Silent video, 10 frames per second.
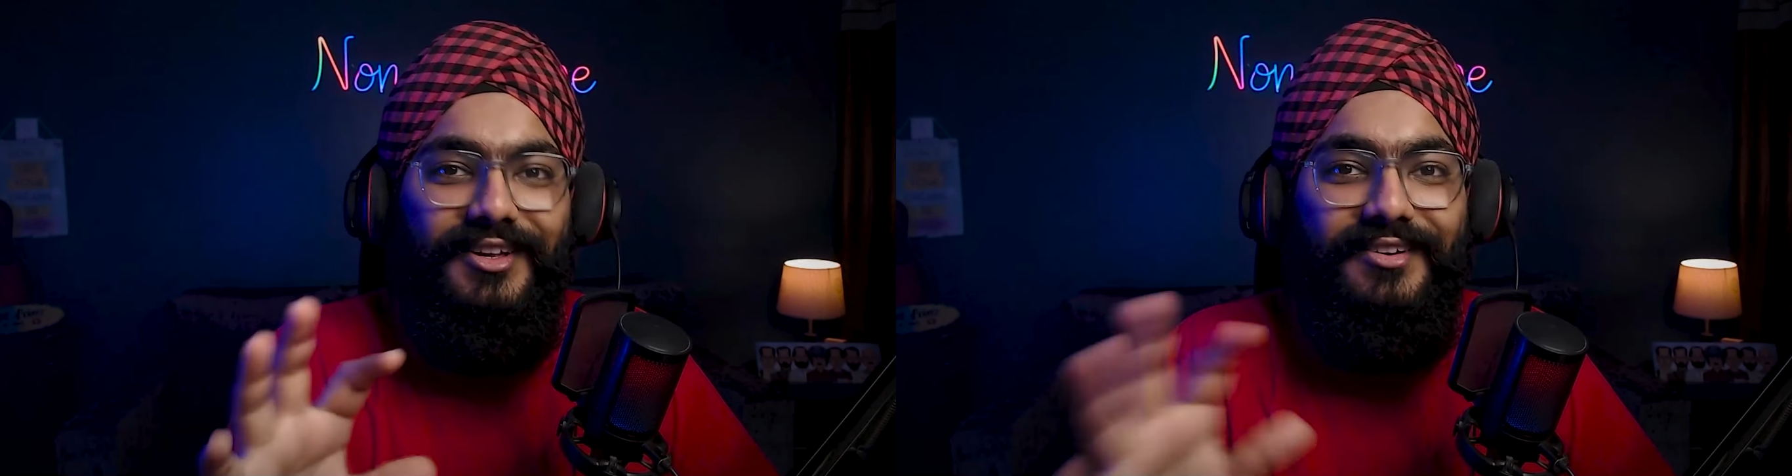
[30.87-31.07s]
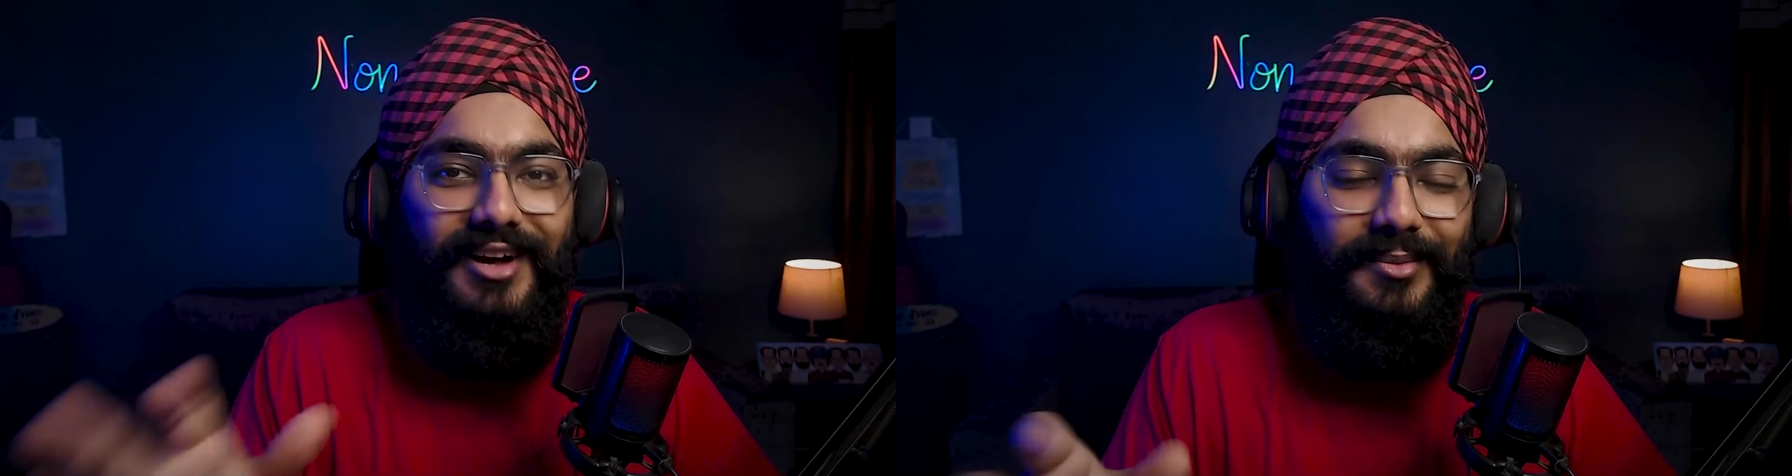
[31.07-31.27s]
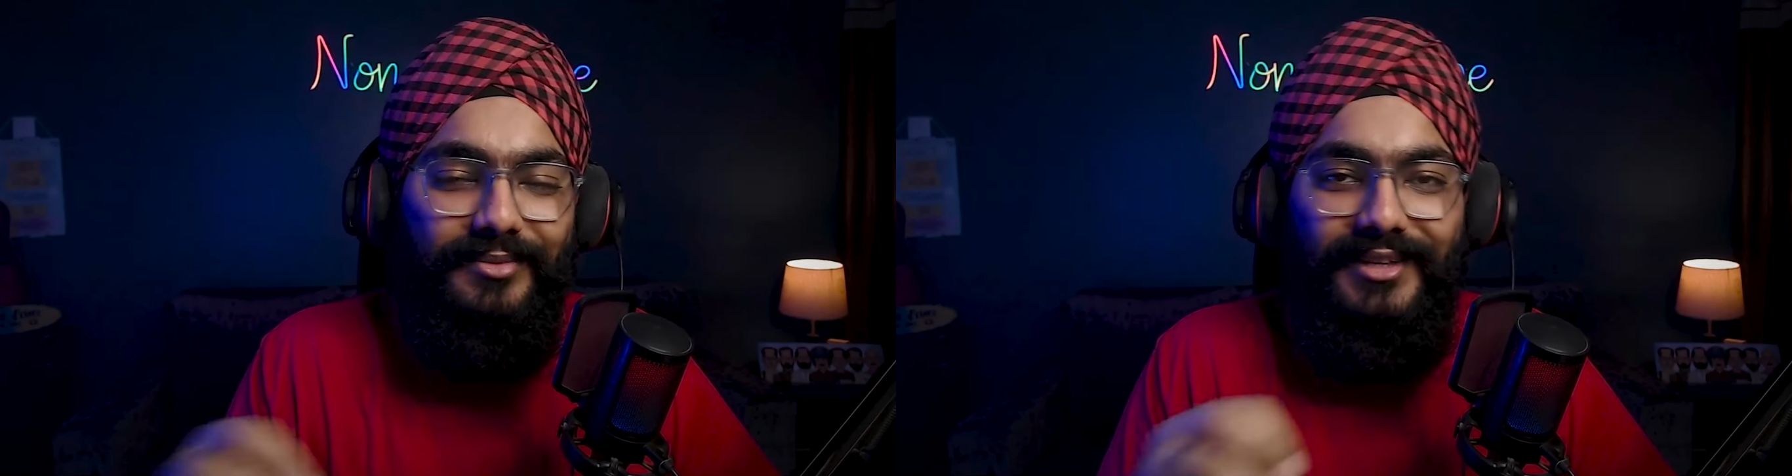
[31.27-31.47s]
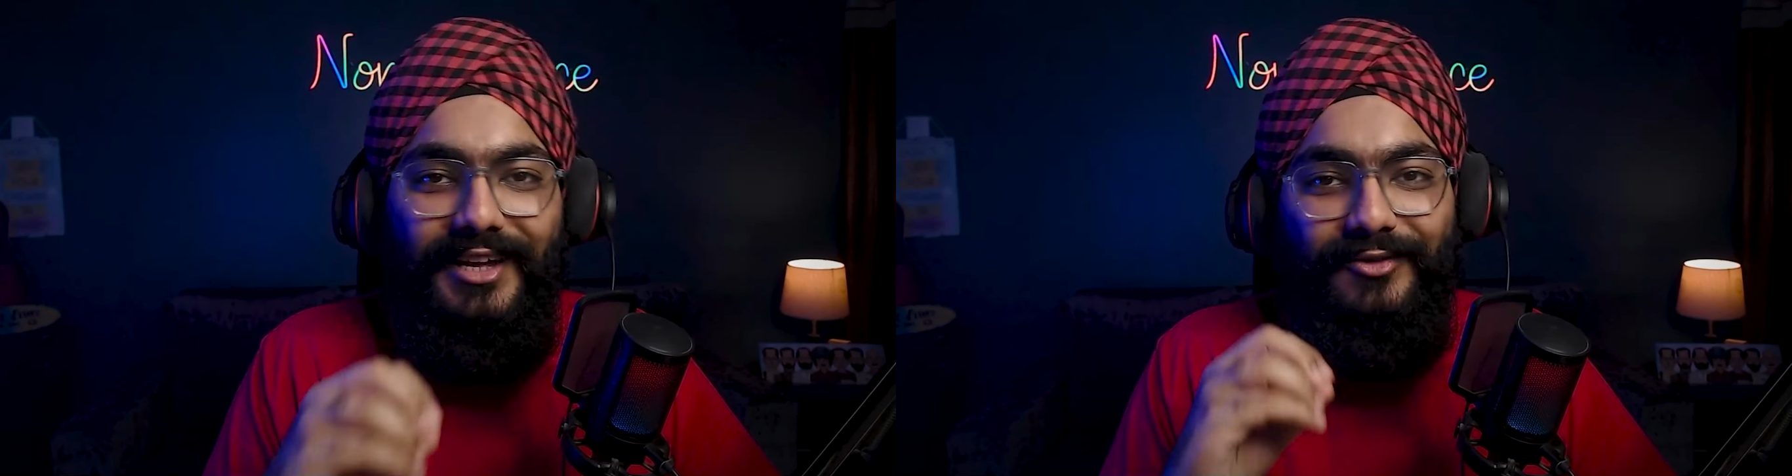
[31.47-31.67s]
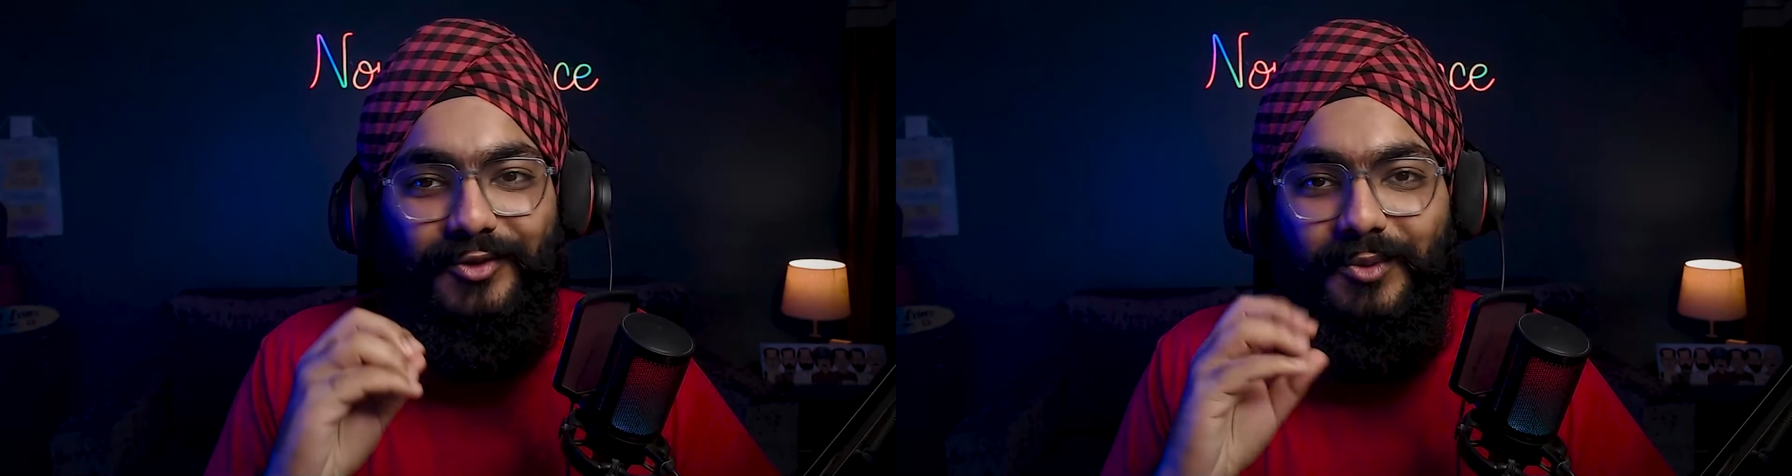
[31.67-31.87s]
have come, they
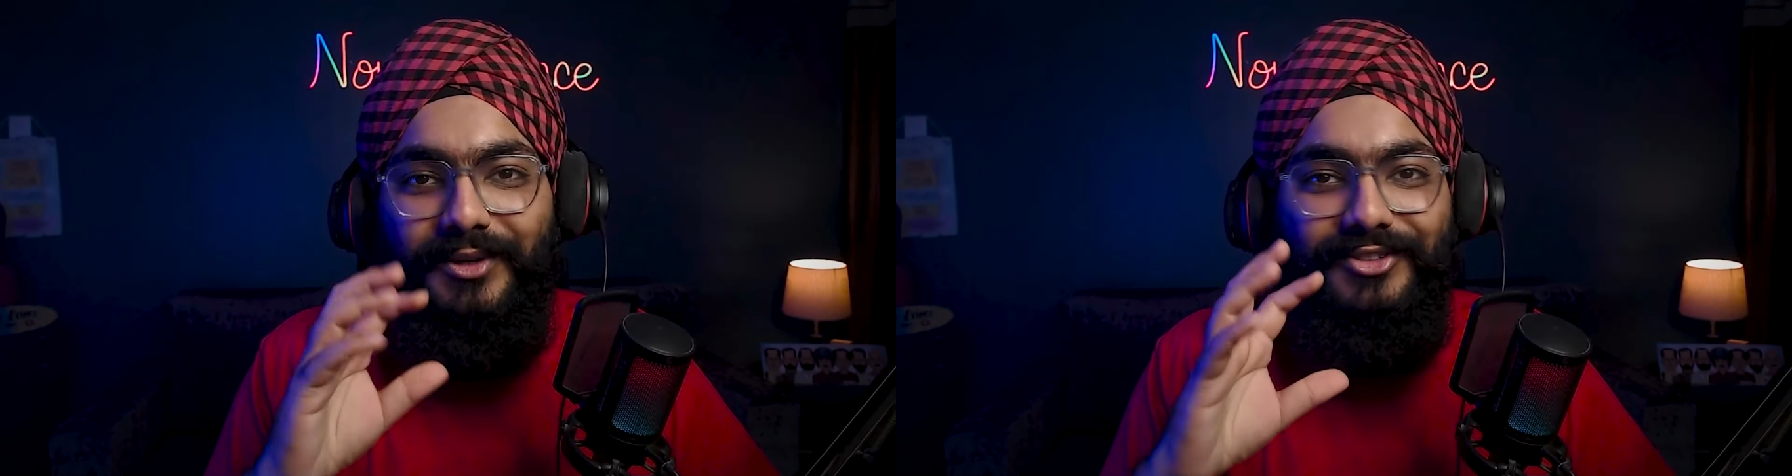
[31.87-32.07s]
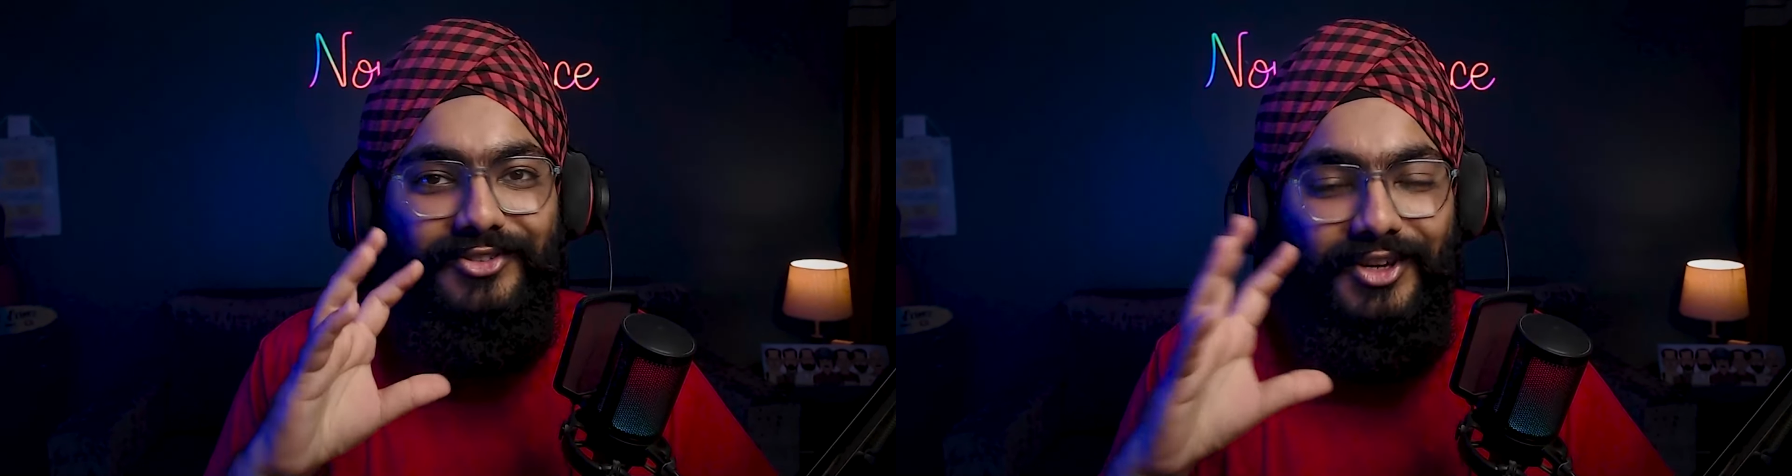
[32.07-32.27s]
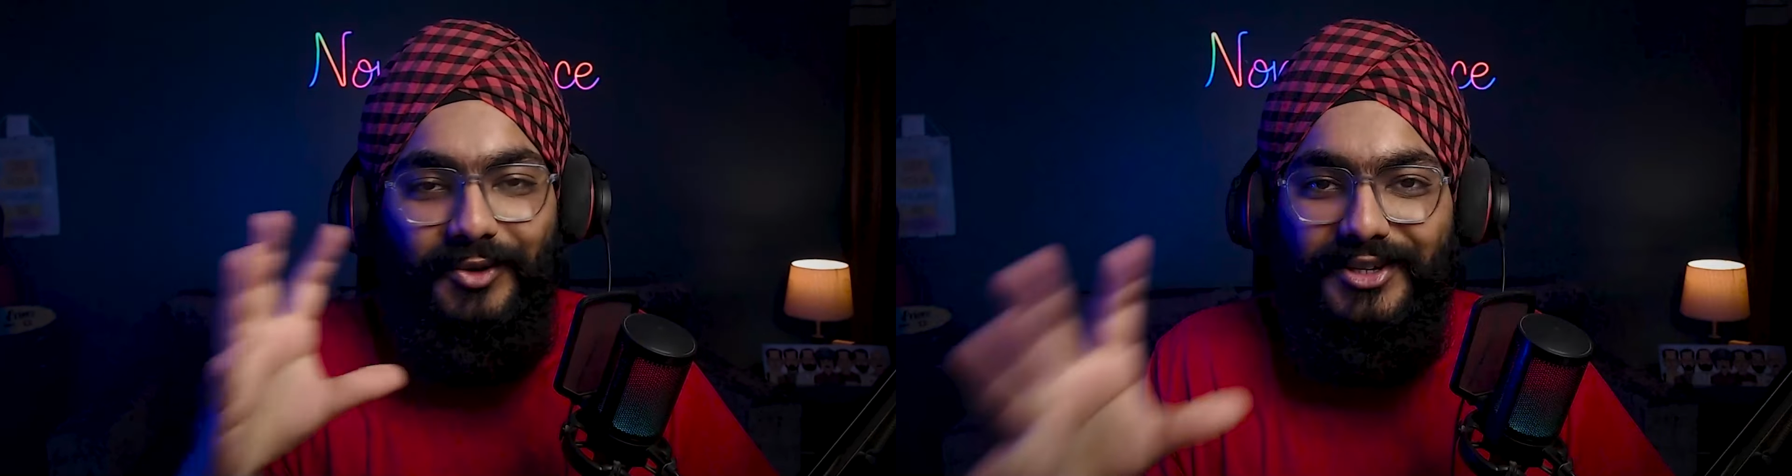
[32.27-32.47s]
have so much, you know,